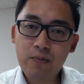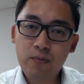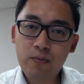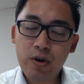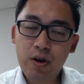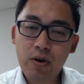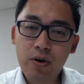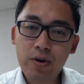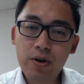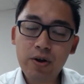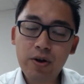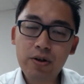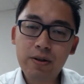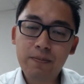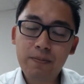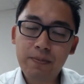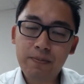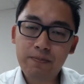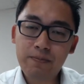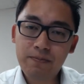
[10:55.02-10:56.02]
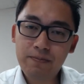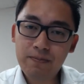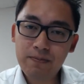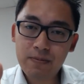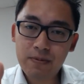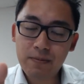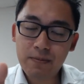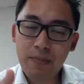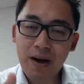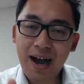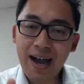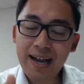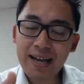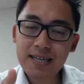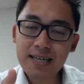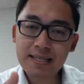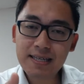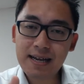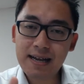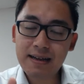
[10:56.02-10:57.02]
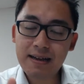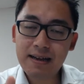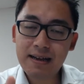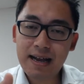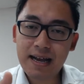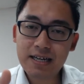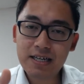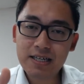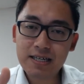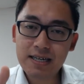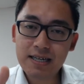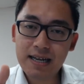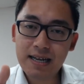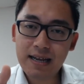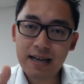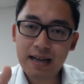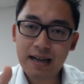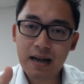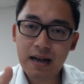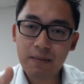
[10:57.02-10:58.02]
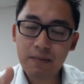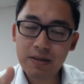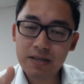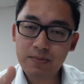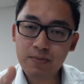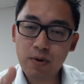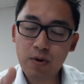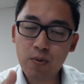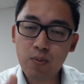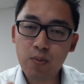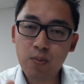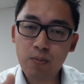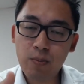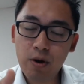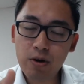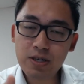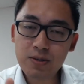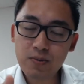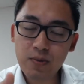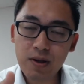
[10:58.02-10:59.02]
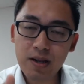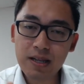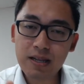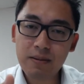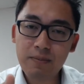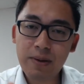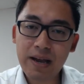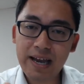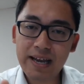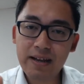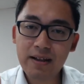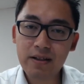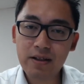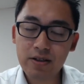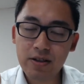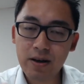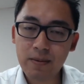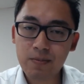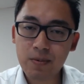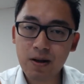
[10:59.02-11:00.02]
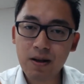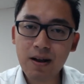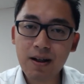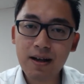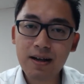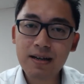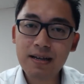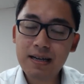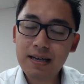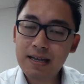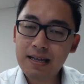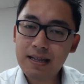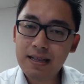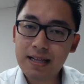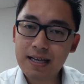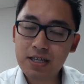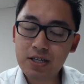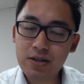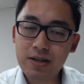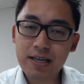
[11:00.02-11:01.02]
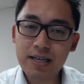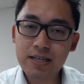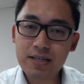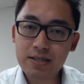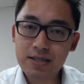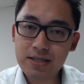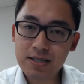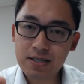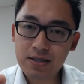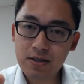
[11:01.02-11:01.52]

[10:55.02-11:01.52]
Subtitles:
we all know the buyers that actually is most willing to pay the top dollar. There's only